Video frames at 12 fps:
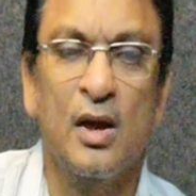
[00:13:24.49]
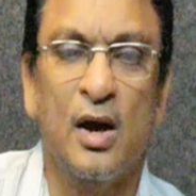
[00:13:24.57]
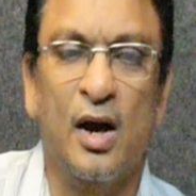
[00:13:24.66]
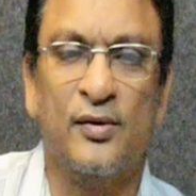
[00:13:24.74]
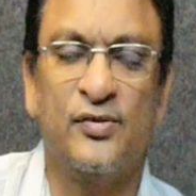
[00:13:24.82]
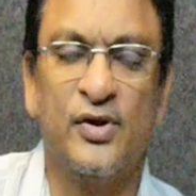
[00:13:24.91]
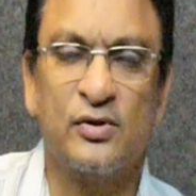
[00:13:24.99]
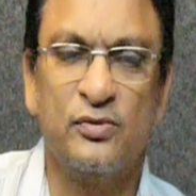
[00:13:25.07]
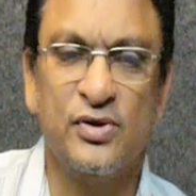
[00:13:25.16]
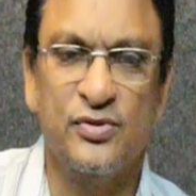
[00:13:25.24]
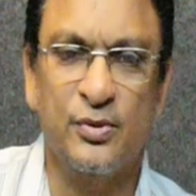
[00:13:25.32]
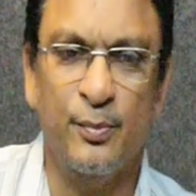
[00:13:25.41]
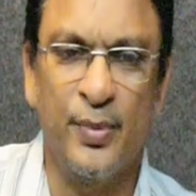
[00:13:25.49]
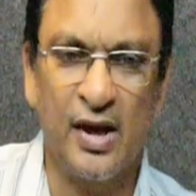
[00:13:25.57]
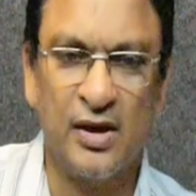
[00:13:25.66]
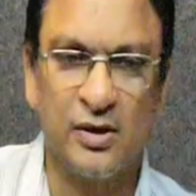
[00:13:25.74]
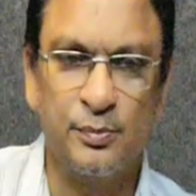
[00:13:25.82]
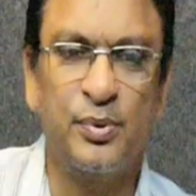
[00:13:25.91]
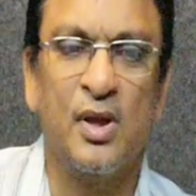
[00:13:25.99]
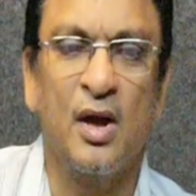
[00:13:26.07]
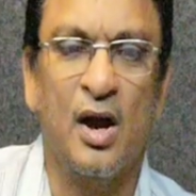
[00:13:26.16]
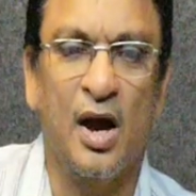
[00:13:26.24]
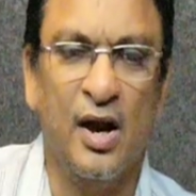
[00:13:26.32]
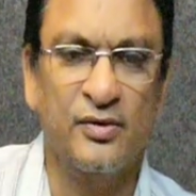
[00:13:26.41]
And second one is the backup,
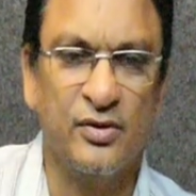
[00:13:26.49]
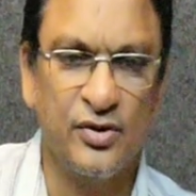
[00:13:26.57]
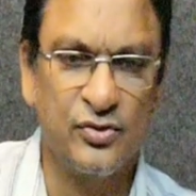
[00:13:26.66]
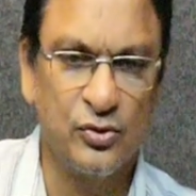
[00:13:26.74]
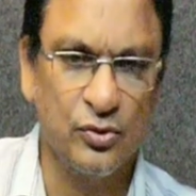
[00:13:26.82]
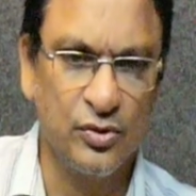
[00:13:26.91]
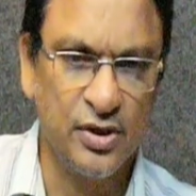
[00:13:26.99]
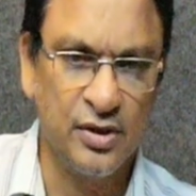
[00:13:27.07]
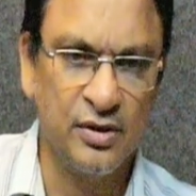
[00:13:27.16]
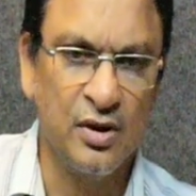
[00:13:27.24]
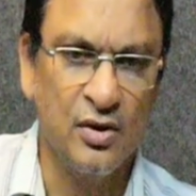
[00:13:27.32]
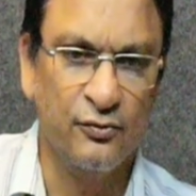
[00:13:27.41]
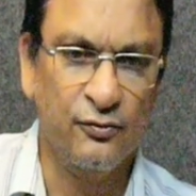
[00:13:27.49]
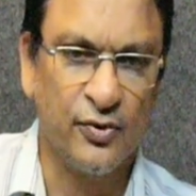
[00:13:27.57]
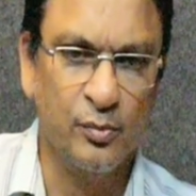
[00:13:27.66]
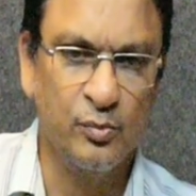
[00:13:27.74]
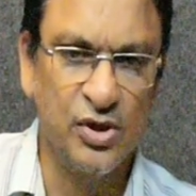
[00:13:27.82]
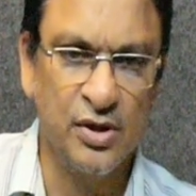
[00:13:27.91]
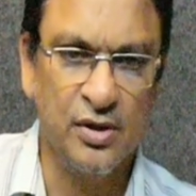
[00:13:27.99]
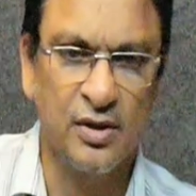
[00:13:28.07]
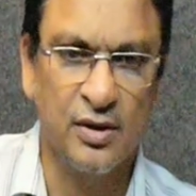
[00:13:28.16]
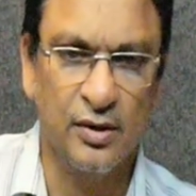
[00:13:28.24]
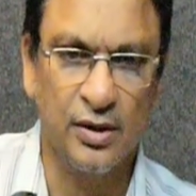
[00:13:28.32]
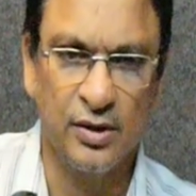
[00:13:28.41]
and the restoring from the
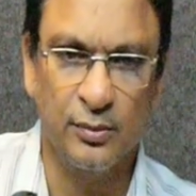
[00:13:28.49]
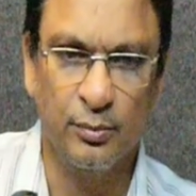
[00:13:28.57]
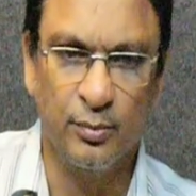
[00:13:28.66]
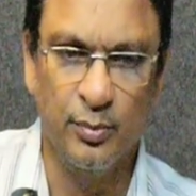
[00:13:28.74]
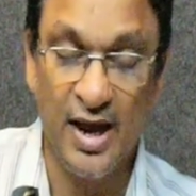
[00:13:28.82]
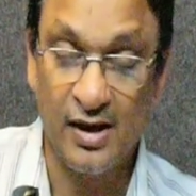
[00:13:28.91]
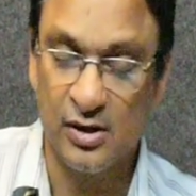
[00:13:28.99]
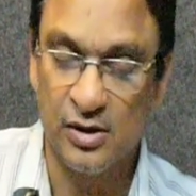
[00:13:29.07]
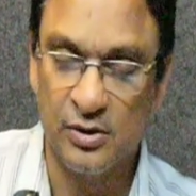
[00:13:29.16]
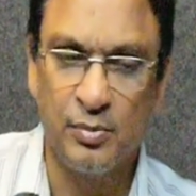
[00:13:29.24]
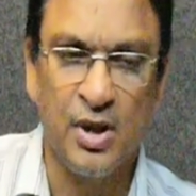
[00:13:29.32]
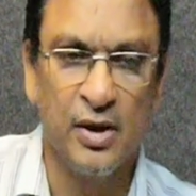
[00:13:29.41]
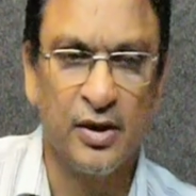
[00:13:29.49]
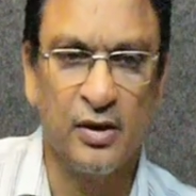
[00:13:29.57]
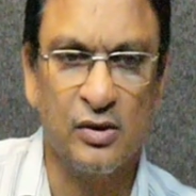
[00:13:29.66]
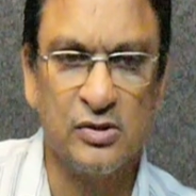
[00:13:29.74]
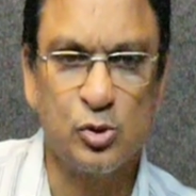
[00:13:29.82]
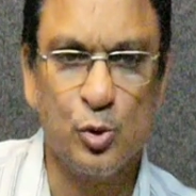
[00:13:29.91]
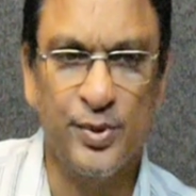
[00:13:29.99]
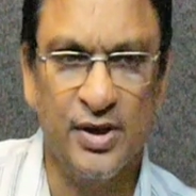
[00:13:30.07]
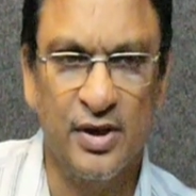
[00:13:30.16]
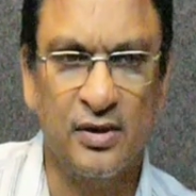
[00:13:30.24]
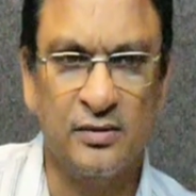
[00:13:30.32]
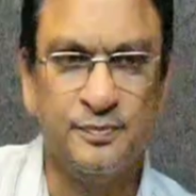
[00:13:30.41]
backup can also be
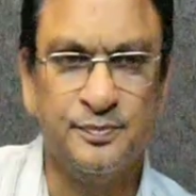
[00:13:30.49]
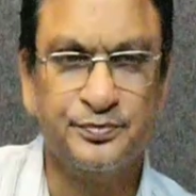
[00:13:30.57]
done.